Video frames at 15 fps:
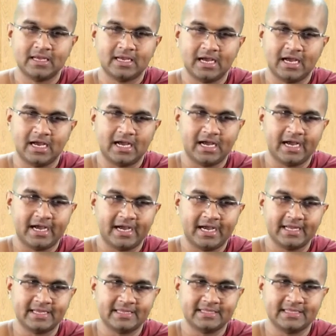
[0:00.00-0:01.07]

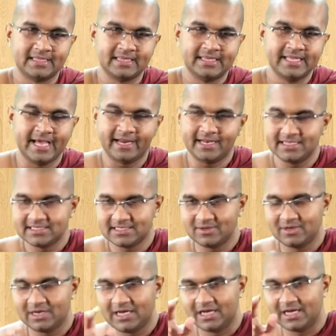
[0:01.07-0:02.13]
uh, there is a
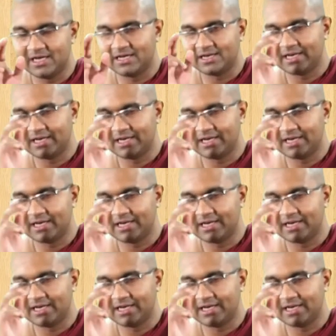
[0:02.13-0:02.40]
uh,